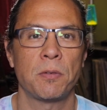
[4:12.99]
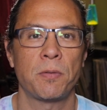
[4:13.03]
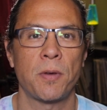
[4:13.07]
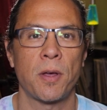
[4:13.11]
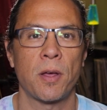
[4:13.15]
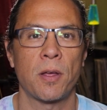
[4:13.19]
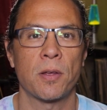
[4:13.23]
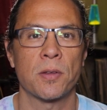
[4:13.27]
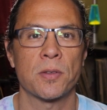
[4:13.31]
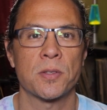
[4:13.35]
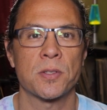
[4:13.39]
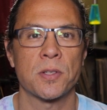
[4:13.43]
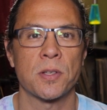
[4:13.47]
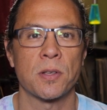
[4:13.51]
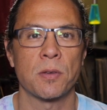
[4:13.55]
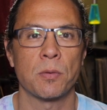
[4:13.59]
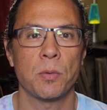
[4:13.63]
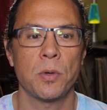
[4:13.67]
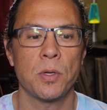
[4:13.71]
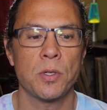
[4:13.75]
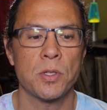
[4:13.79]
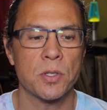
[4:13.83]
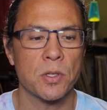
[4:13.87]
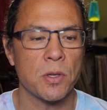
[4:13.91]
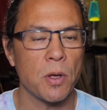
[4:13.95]
fallacy,
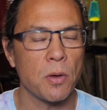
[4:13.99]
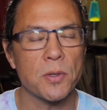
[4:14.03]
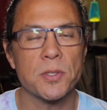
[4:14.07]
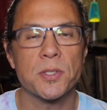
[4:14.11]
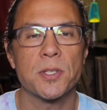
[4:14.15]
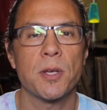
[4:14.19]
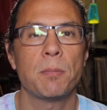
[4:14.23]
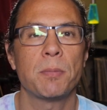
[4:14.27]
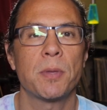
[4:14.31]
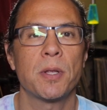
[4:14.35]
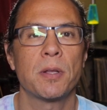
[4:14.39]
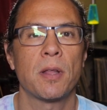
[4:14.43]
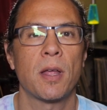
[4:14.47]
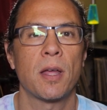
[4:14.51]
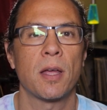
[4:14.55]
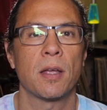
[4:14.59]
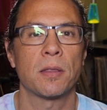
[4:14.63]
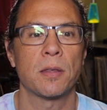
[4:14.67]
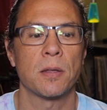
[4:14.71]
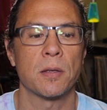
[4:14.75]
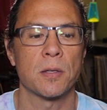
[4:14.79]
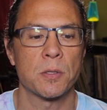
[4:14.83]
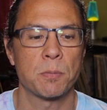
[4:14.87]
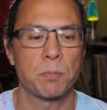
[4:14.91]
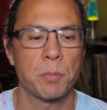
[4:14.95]
which goes something
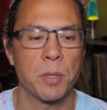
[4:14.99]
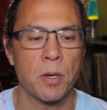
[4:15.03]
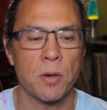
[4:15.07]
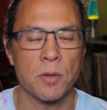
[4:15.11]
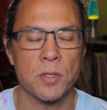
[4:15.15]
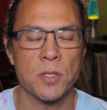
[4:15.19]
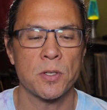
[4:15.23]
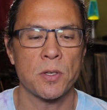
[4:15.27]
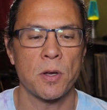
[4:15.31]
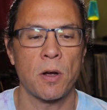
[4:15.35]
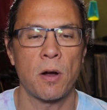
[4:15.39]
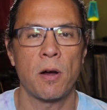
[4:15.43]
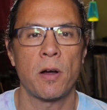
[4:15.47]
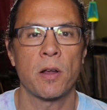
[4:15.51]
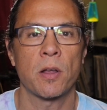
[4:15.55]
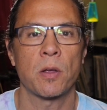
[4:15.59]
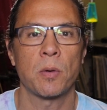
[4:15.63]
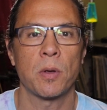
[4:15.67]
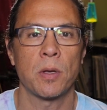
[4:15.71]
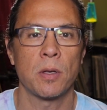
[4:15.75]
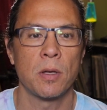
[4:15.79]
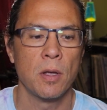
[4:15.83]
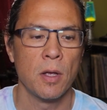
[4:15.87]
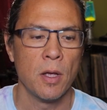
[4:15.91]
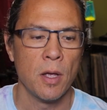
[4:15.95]
like this. Piers is
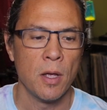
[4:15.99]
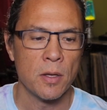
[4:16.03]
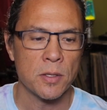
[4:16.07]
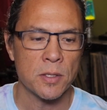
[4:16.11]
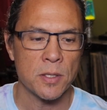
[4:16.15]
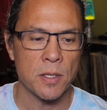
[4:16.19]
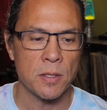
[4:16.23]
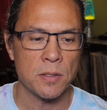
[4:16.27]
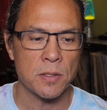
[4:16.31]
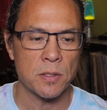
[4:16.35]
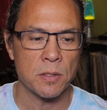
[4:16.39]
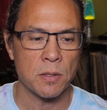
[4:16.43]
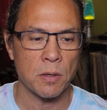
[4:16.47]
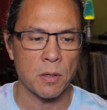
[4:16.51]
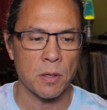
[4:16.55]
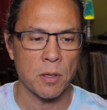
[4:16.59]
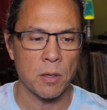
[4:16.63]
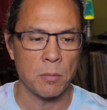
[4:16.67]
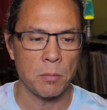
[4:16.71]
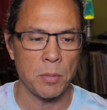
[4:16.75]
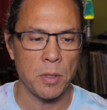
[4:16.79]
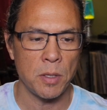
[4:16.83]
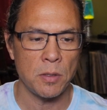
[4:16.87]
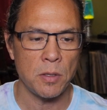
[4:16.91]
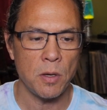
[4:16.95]
arguing, since there
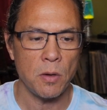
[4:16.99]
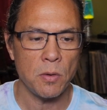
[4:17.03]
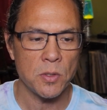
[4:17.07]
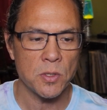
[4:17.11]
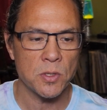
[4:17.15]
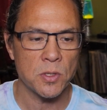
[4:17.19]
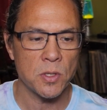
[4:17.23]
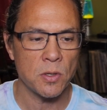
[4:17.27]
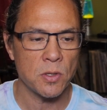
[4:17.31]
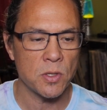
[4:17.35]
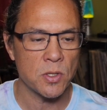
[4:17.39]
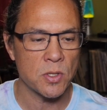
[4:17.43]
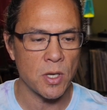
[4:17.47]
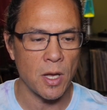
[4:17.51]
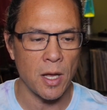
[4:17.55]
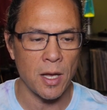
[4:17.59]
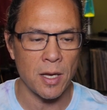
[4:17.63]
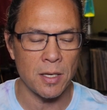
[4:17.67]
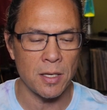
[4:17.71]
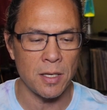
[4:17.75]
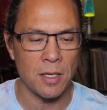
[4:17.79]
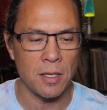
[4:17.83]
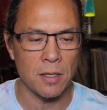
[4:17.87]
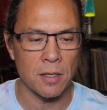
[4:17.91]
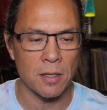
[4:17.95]
can be no such
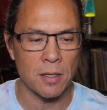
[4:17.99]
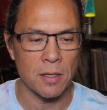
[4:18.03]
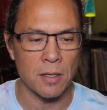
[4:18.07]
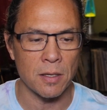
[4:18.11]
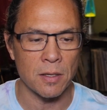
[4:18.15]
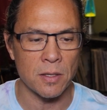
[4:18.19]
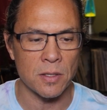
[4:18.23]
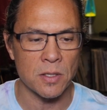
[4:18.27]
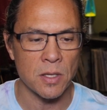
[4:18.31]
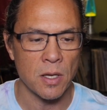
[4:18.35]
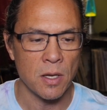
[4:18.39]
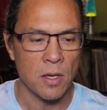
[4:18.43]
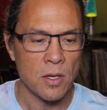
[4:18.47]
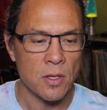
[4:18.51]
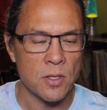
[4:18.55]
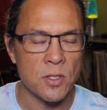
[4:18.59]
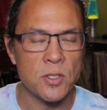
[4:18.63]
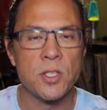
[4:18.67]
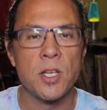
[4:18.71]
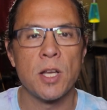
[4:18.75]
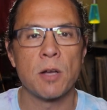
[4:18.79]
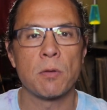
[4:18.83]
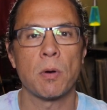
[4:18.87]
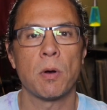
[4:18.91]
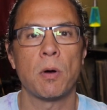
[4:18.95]
idea as
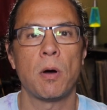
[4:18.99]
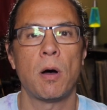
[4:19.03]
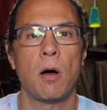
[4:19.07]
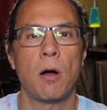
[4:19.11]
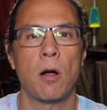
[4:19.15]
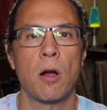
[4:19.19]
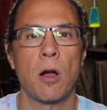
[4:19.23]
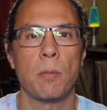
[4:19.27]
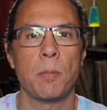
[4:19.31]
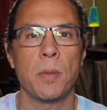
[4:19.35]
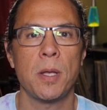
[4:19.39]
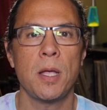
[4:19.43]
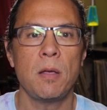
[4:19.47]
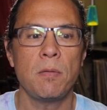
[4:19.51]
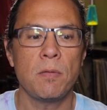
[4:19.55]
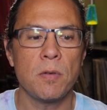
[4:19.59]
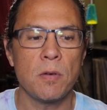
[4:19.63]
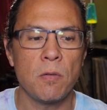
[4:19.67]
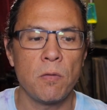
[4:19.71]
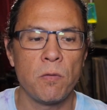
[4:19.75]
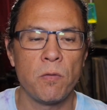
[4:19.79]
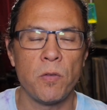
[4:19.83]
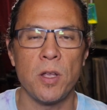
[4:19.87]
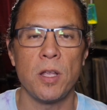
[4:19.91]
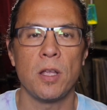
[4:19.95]
zero harm,
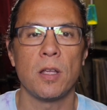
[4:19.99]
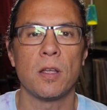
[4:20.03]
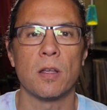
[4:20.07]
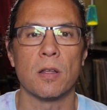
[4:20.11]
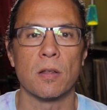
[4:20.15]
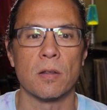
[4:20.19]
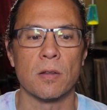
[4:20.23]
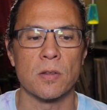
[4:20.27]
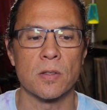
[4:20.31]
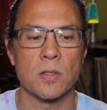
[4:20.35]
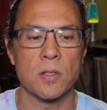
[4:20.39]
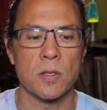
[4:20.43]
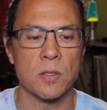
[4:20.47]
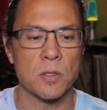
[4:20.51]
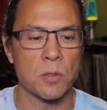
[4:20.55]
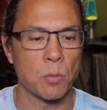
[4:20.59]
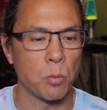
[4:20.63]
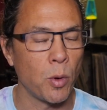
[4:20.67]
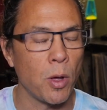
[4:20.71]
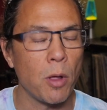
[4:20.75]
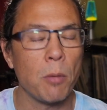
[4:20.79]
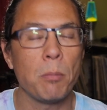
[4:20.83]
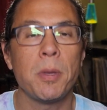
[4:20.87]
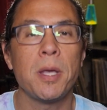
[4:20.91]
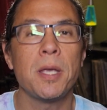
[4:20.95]
even vegans, as
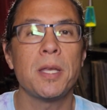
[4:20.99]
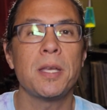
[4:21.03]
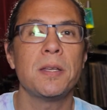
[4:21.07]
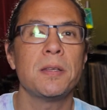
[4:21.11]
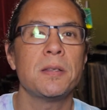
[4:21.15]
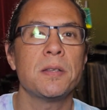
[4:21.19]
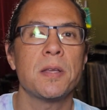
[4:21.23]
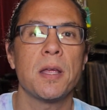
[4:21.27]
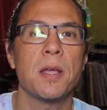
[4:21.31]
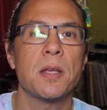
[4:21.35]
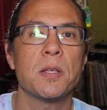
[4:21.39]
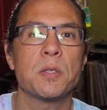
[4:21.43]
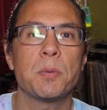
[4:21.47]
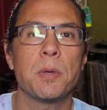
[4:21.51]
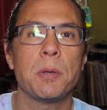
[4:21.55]
well-meaning as